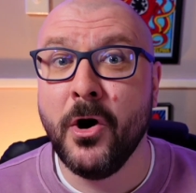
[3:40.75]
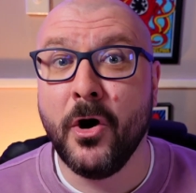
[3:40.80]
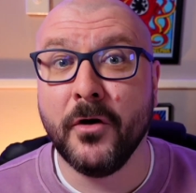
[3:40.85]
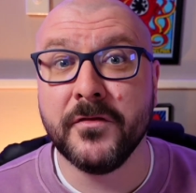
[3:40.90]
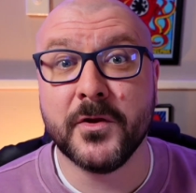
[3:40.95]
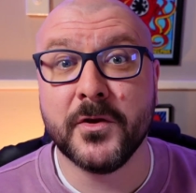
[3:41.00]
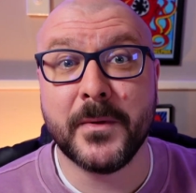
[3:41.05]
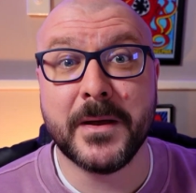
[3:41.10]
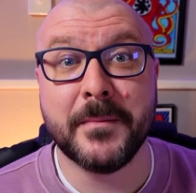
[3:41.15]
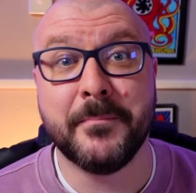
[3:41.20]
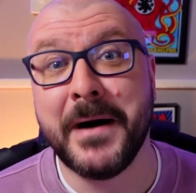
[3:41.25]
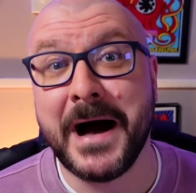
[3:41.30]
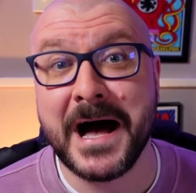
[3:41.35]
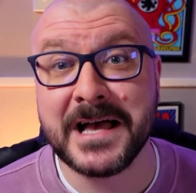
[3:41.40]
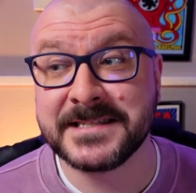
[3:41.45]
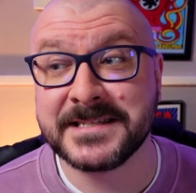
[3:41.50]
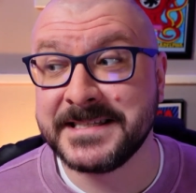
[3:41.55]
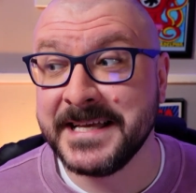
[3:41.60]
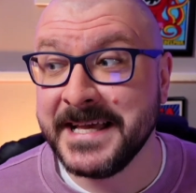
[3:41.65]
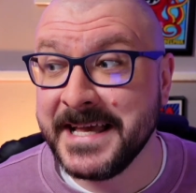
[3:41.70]
on the way
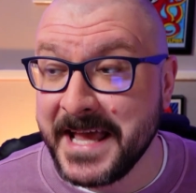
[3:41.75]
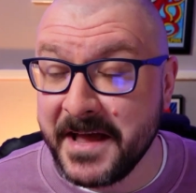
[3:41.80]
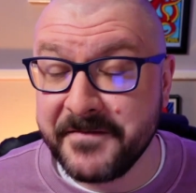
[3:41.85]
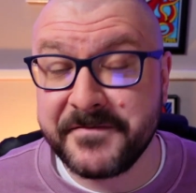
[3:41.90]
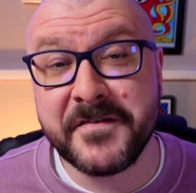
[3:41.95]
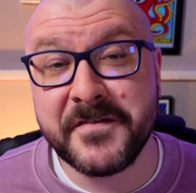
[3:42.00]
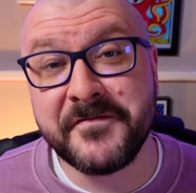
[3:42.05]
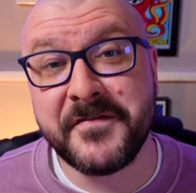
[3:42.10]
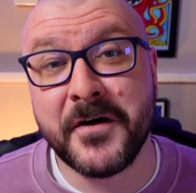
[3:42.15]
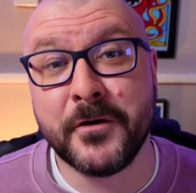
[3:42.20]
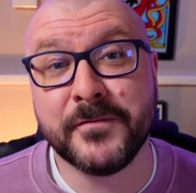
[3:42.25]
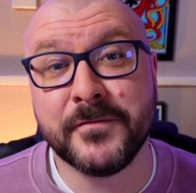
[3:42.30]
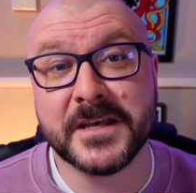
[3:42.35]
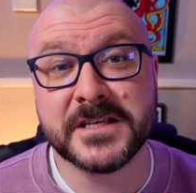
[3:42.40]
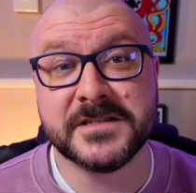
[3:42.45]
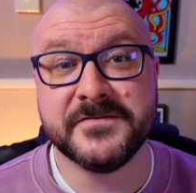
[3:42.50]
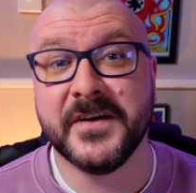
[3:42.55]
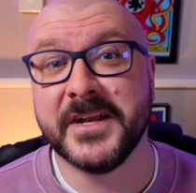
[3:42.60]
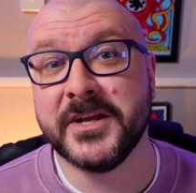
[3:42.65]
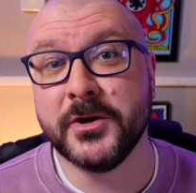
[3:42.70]
past if you found
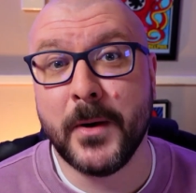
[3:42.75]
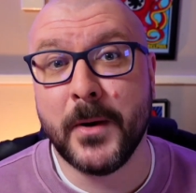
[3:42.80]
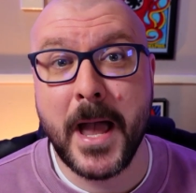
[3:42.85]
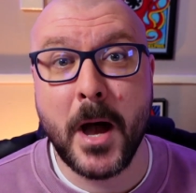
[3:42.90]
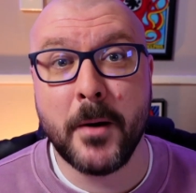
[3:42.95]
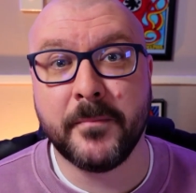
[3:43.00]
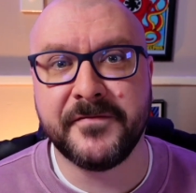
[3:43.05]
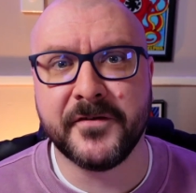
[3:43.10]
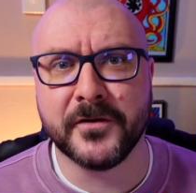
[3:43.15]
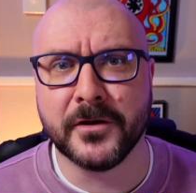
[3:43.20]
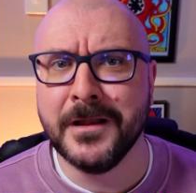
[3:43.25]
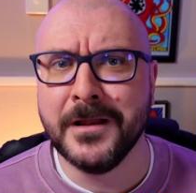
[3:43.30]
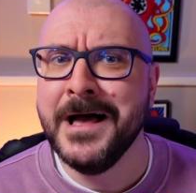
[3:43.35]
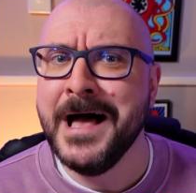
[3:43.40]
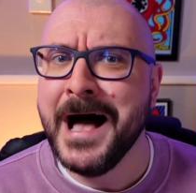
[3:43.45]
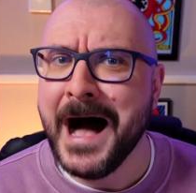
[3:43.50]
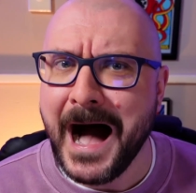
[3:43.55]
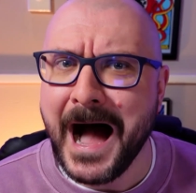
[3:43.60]
this video helpful.